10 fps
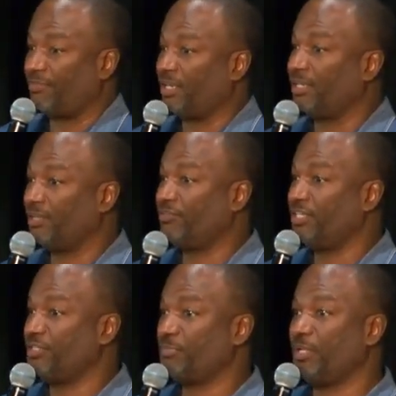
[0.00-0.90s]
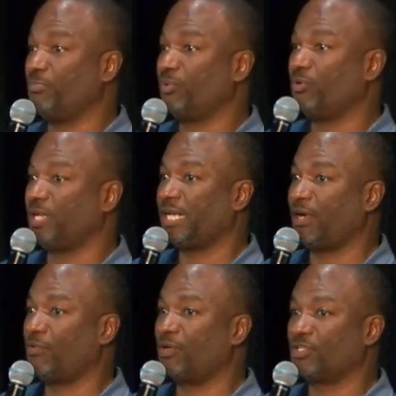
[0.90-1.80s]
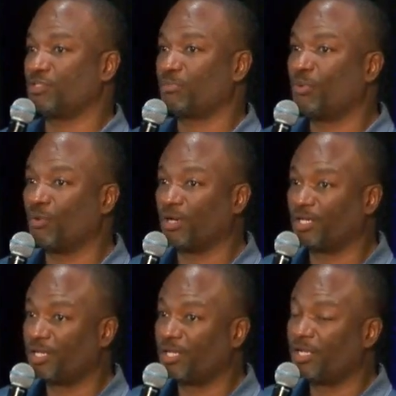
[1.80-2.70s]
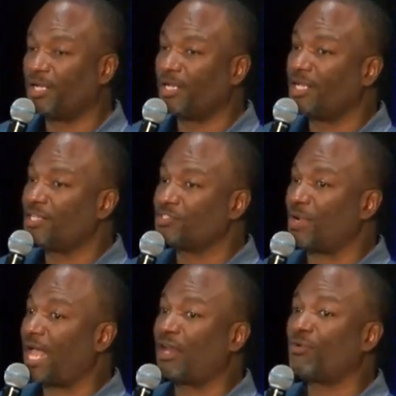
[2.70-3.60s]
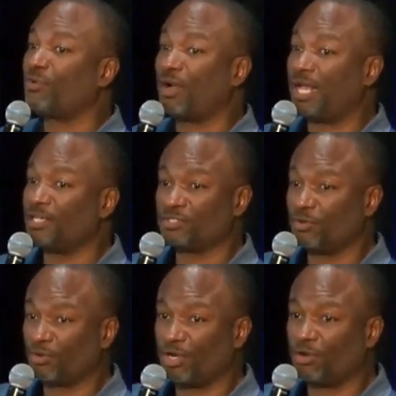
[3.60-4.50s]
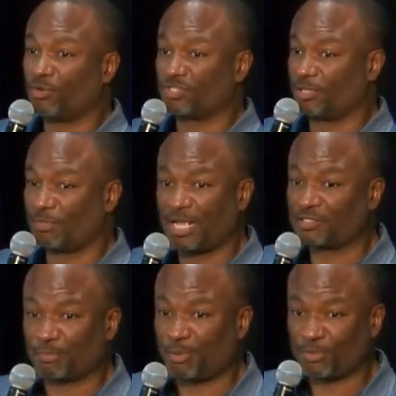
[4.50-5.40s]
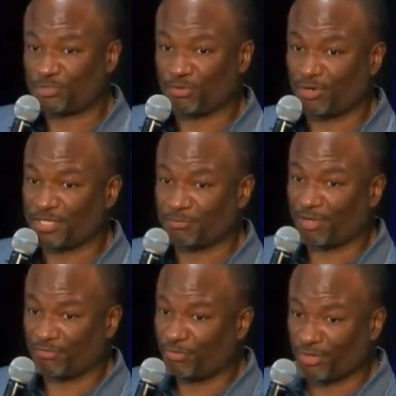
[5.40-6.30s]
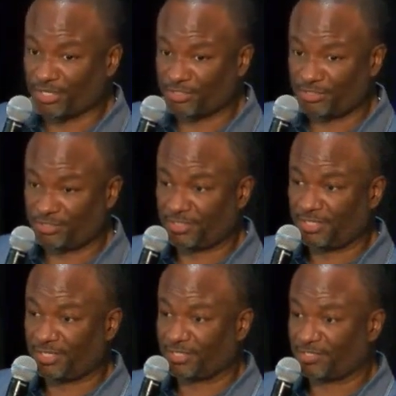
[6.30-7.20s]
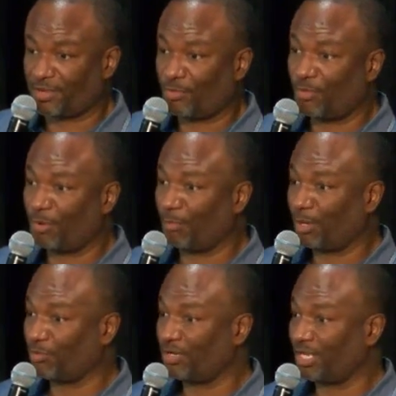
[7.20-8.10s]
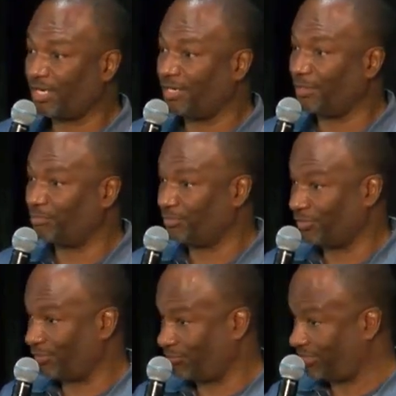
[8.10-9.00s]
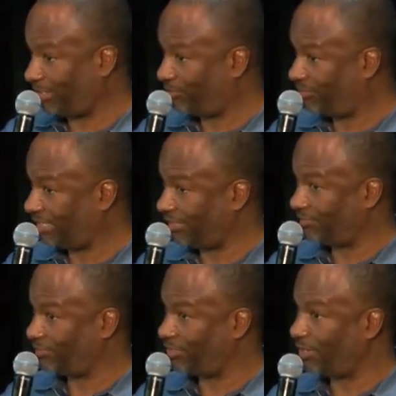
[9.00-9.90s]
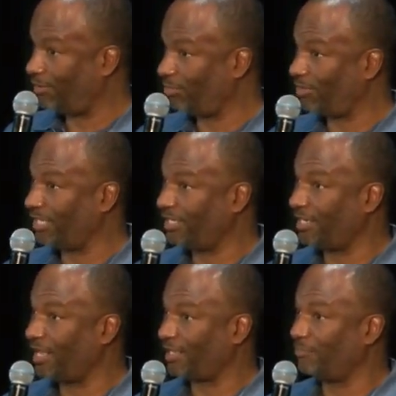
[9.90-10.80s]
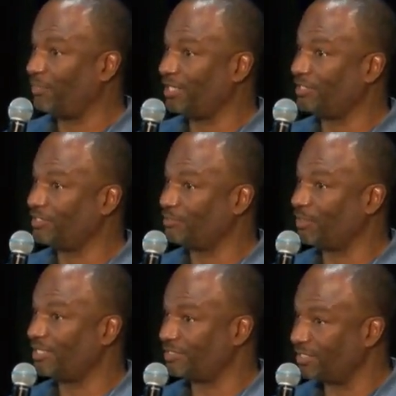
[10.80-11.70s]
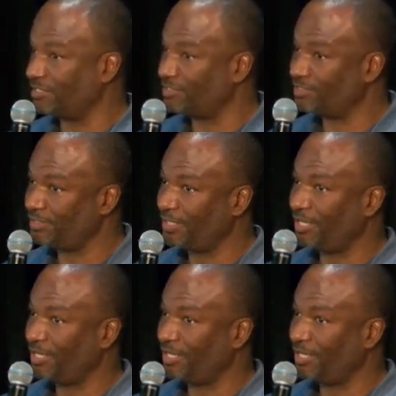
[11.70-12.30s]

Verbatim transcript: I love these people, and I want to support. So I don't know how this is going to go because I'm not supposed to raise my voice because I don't want to blow nothing up. You know what I'm saying? I'm saying so y'all pray that I can make this make sense.